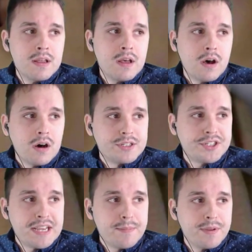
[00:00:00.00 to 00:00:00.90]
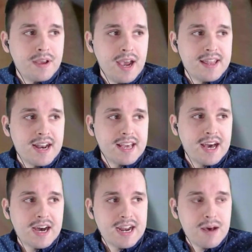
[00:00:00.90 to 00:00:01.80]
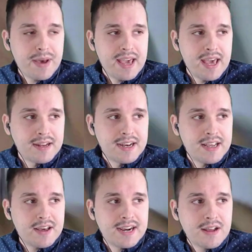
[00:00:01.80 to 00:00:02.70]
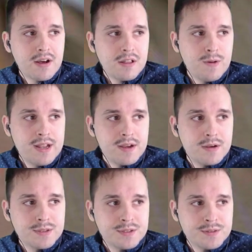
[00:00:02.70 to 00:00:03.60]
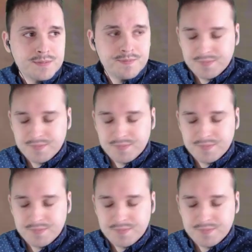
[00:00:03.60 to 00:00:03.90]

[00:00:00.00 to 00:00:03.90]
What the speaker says: Onshape, and then I cut it out by hand. I didn't cut out all the windows,